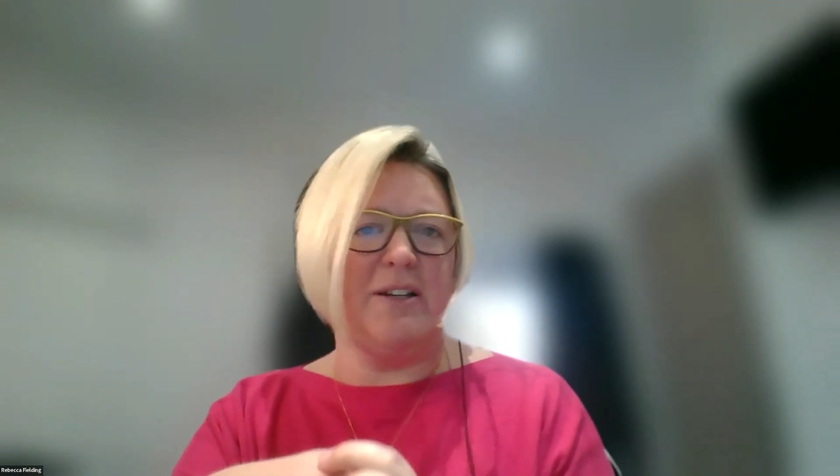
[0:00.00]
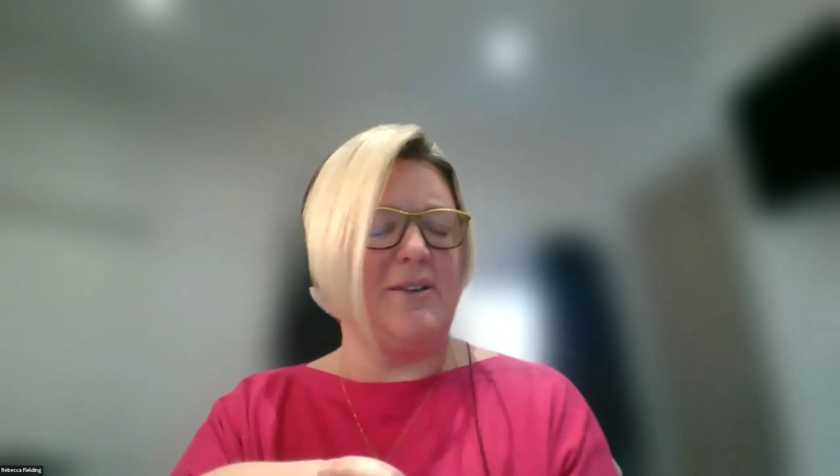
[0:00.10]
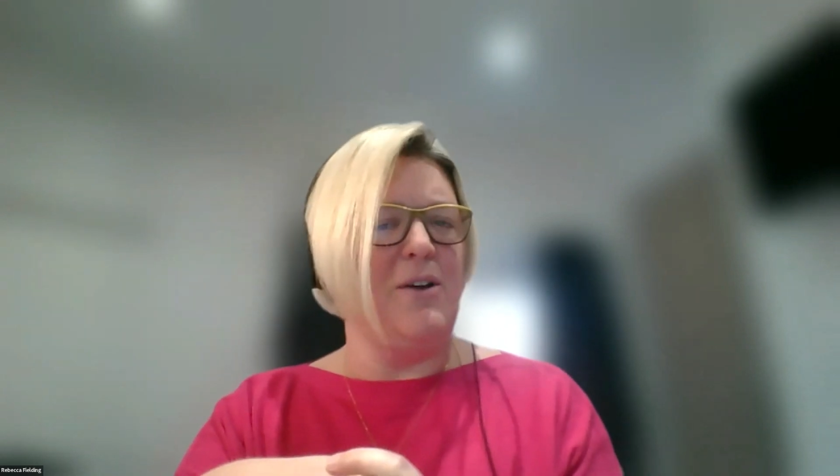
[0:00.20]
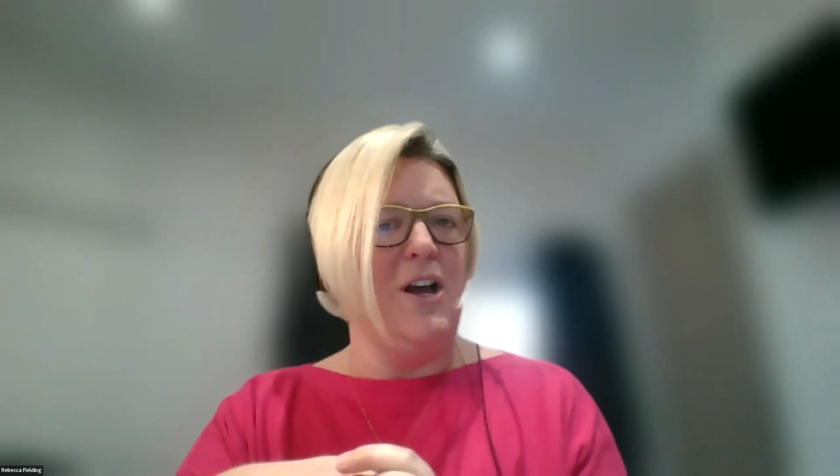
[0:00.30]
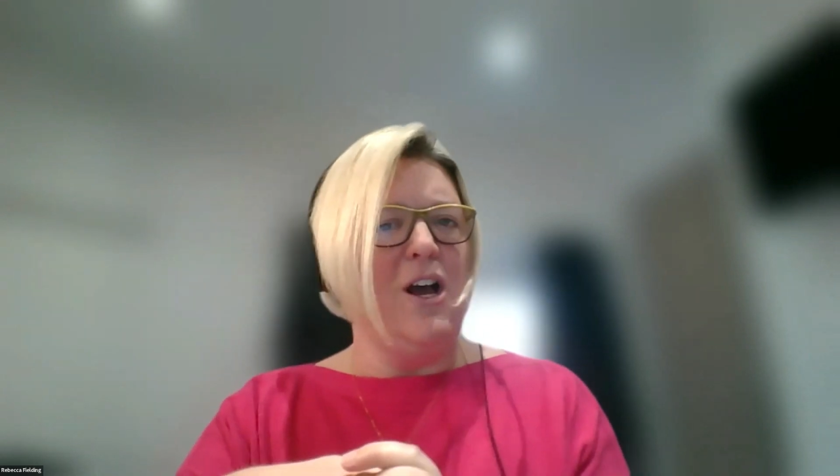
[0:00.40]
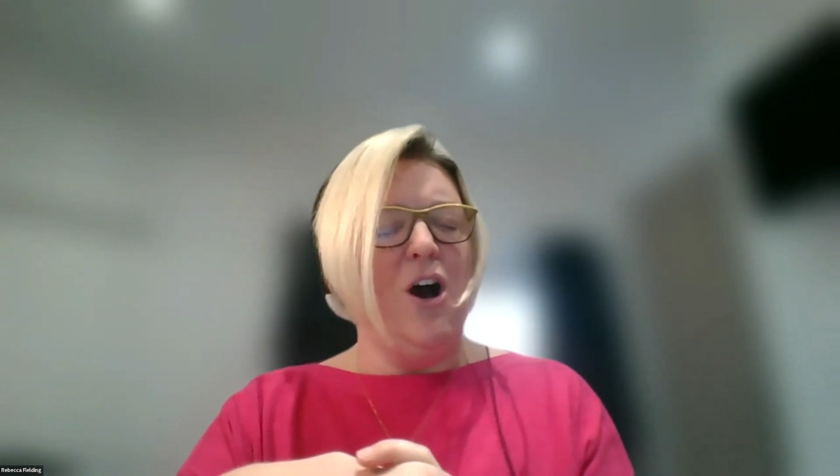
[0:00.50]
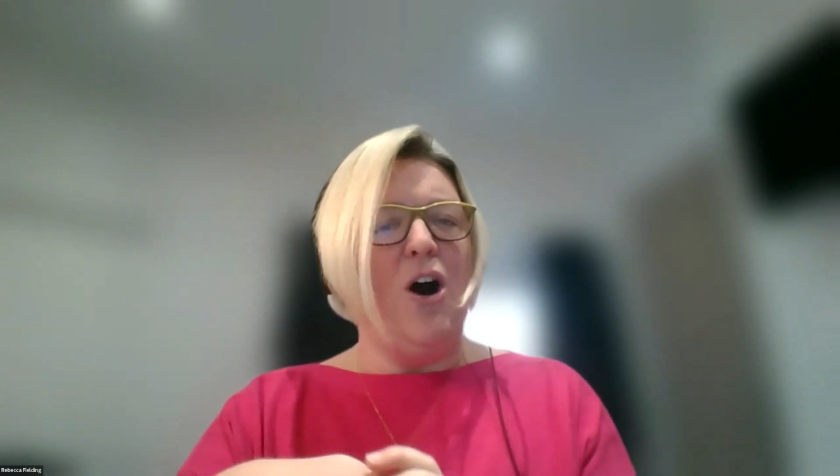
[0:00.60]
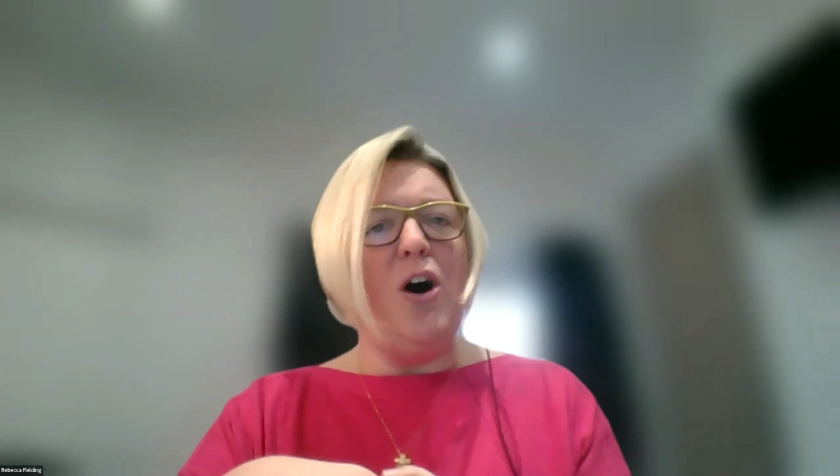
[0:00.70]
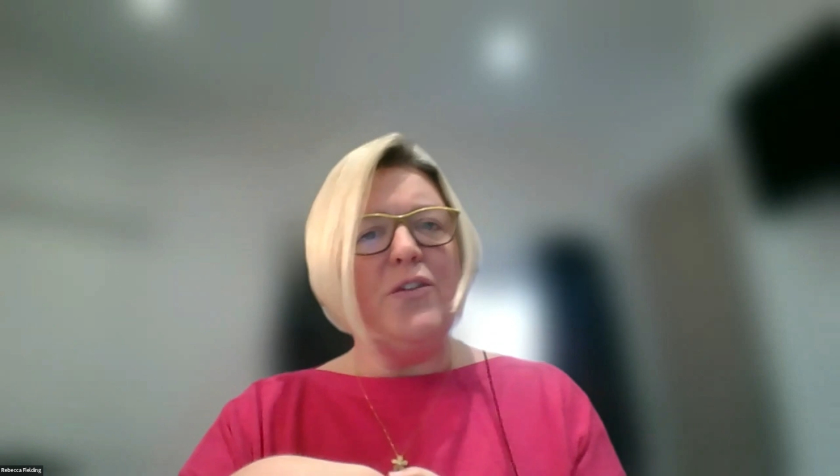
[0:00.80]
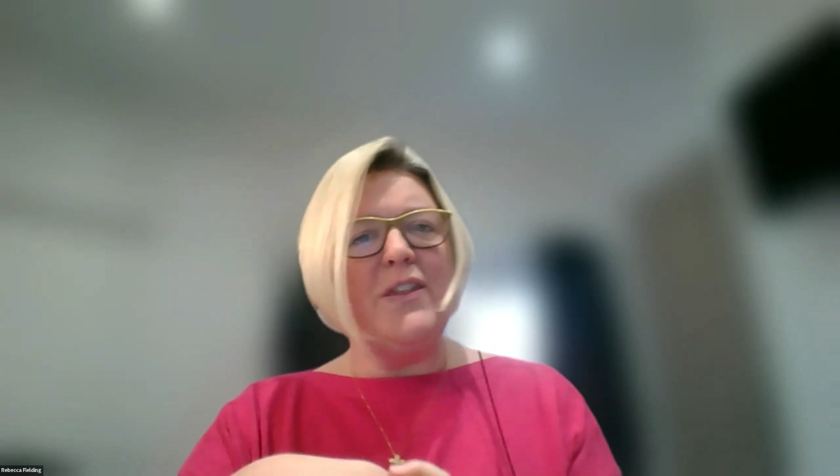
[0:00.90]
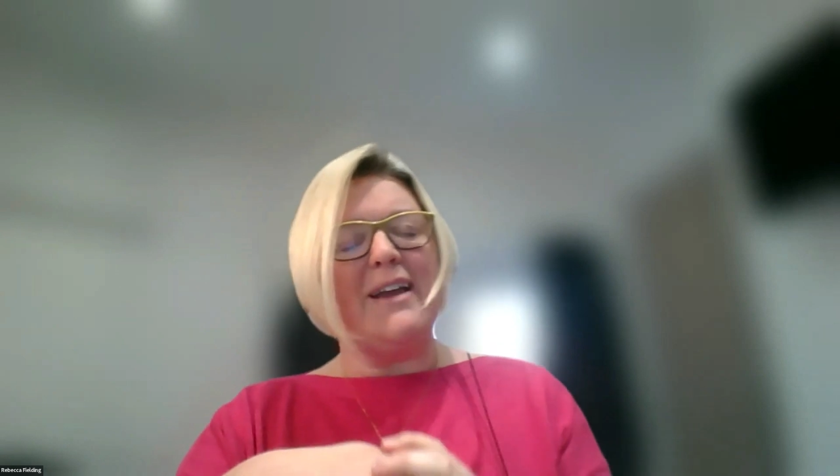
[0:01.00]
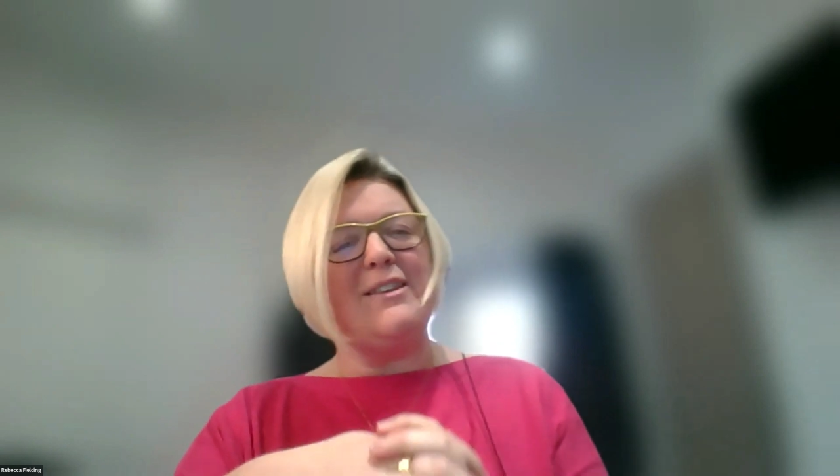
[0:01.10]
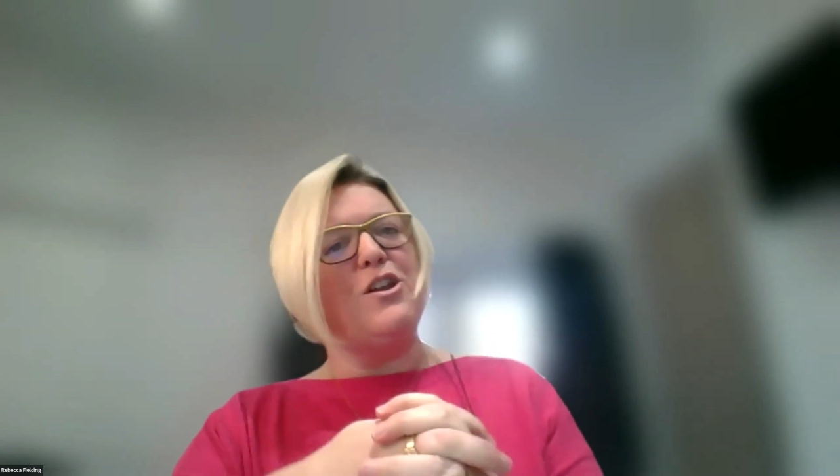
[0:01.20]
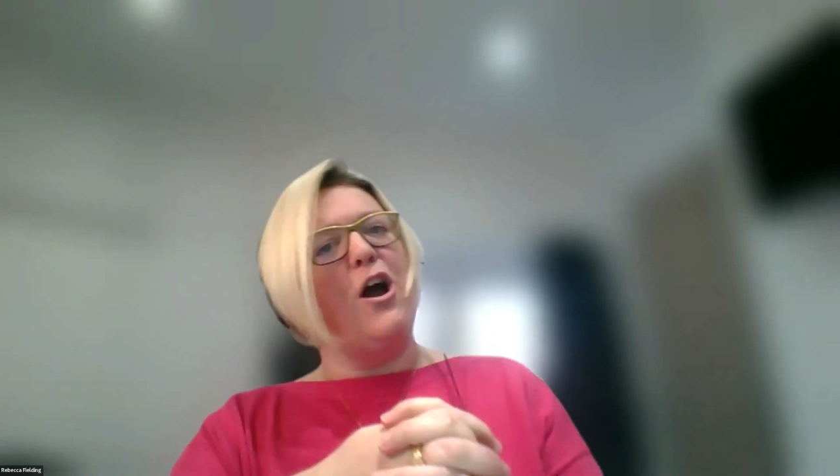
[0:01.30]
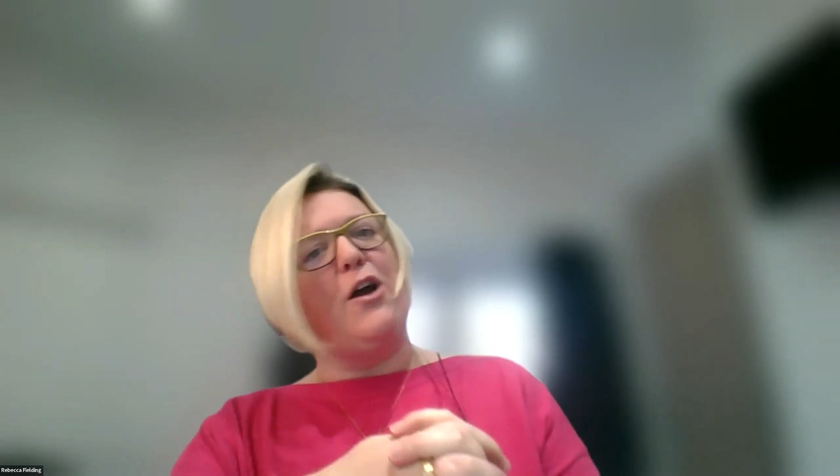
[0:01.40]
So on that
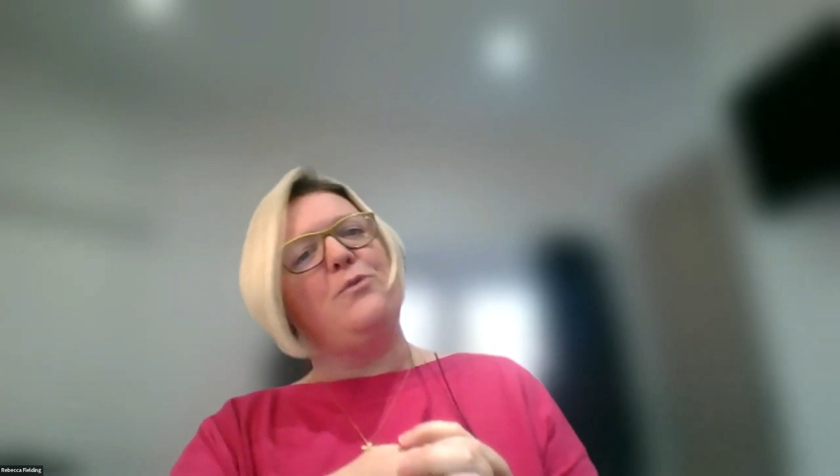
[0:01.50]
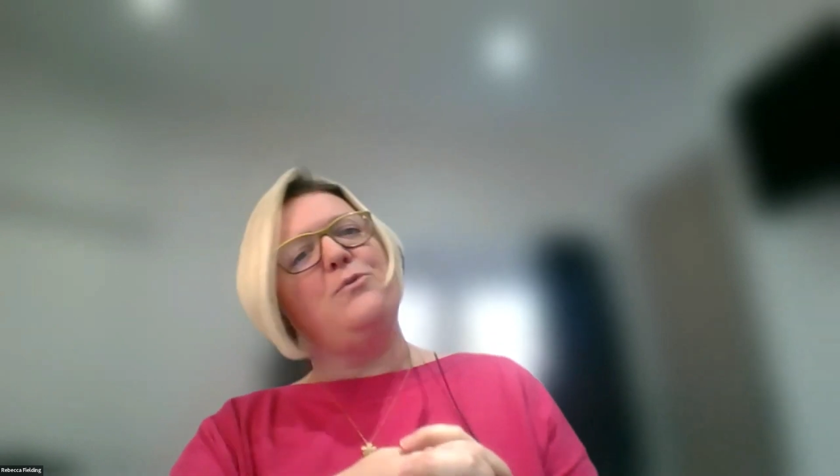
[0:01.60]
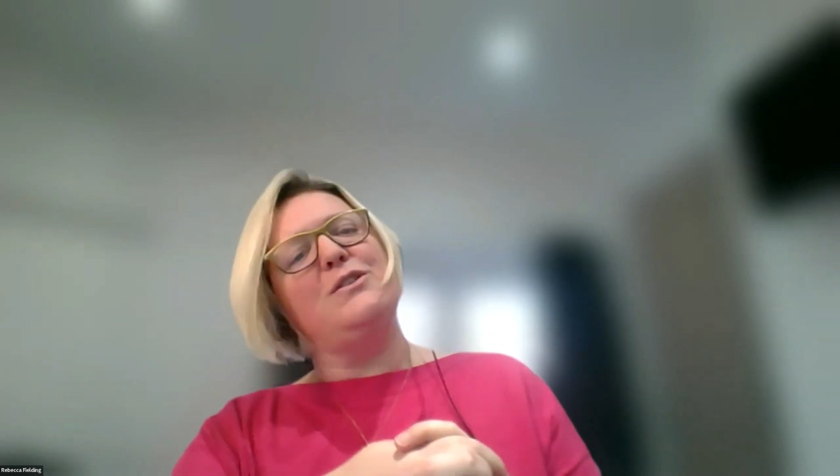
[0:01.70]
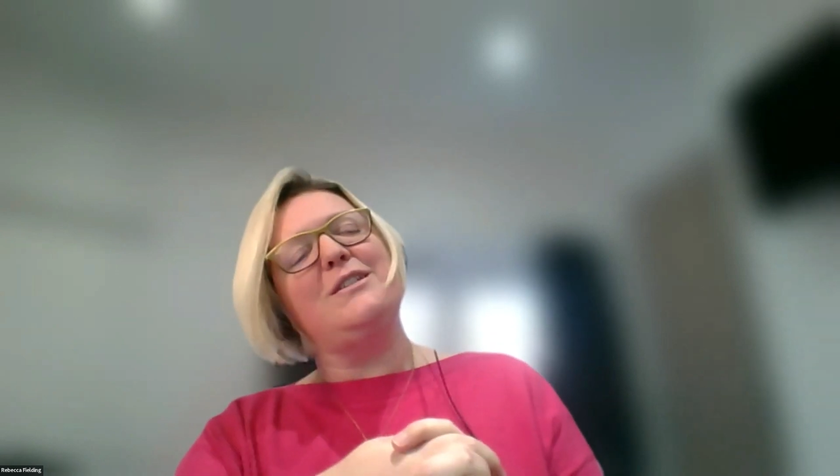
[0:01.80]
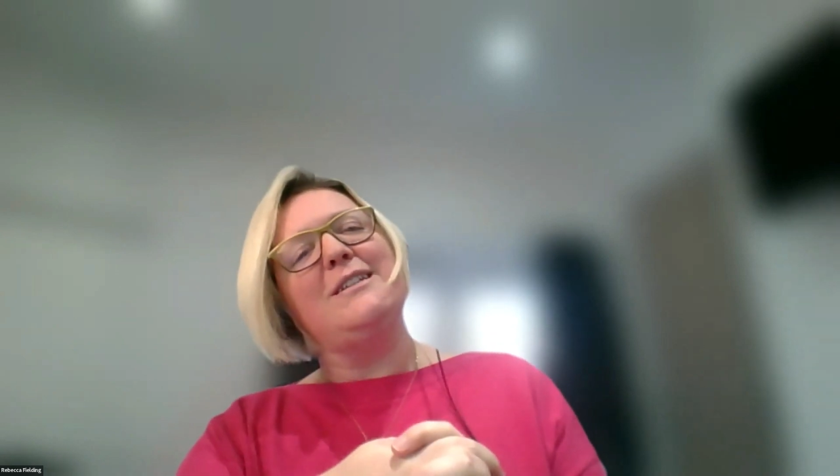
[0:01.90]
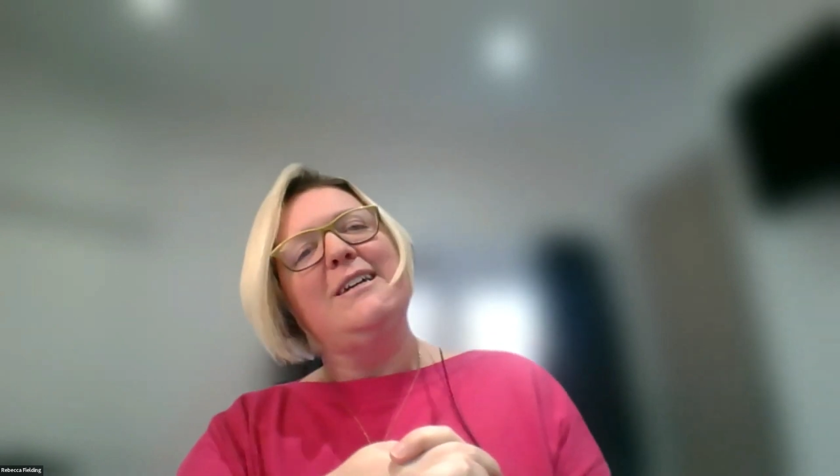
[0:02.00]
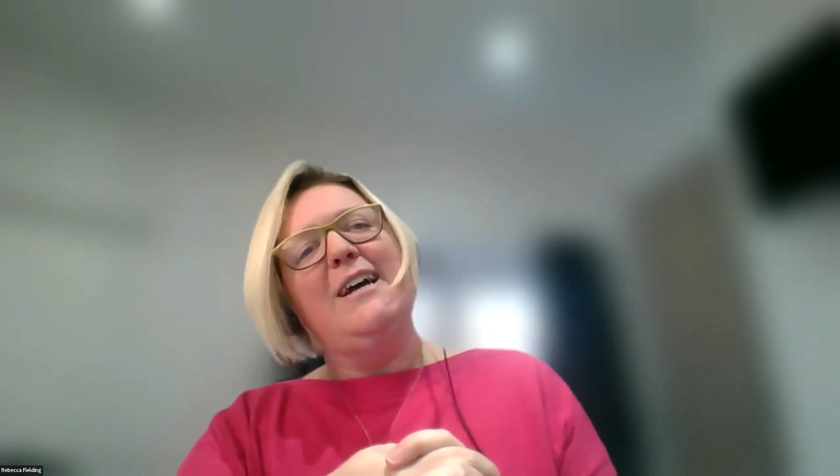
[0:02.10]
note,